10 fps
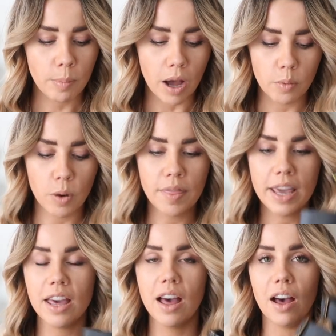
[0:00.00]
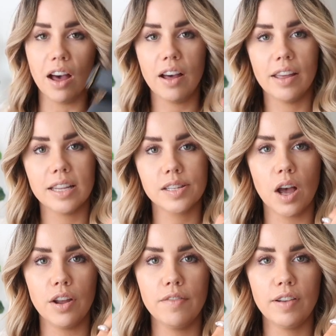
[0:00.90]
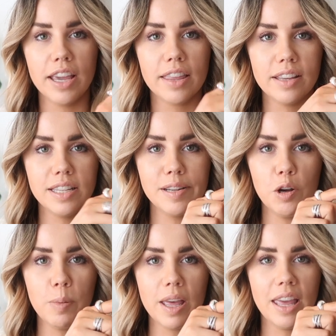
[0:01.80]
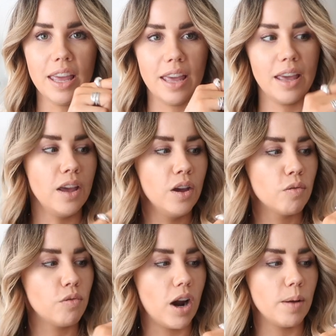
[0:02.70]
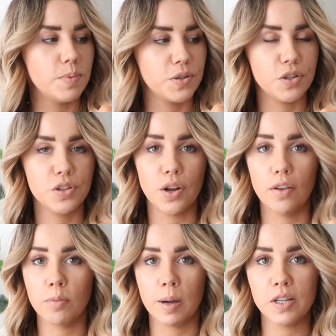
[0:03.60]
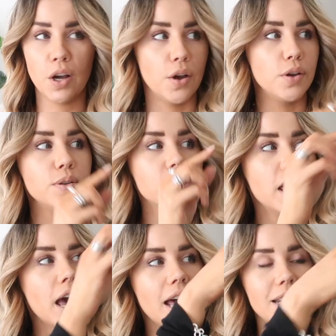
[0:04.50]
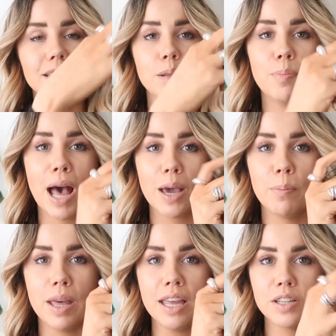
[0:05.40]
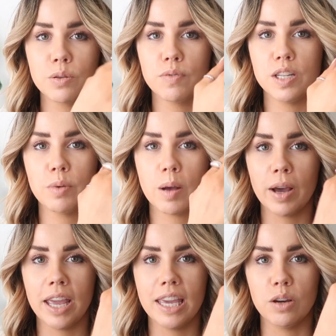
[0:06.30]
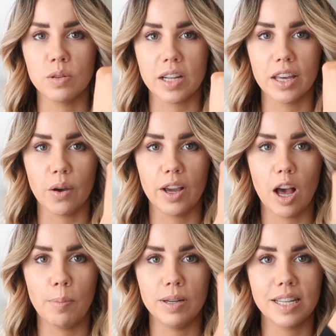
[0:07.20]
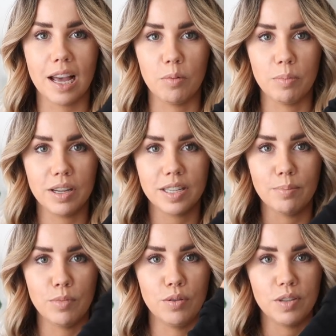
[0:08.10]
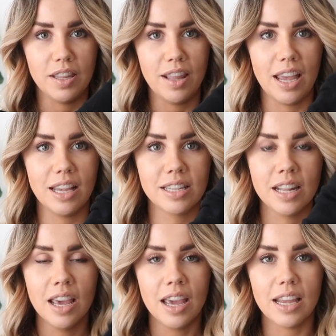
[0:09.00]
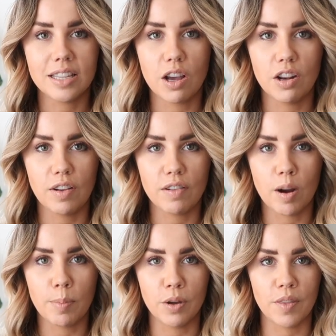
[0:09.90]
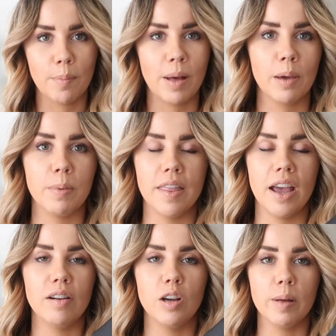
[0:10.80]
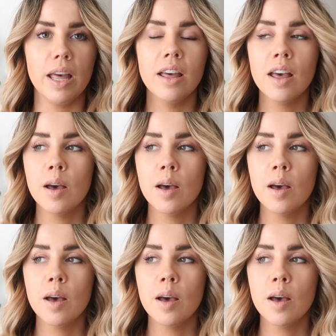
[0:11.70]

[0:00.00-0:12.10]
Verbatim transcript: but when they hurt, it's kind of like this little bit here rubs just over my toes and it's the back bit. So obviously where my heel's like going up and down because it moves in this, it's kind of like rubbing on that back bit there a little bit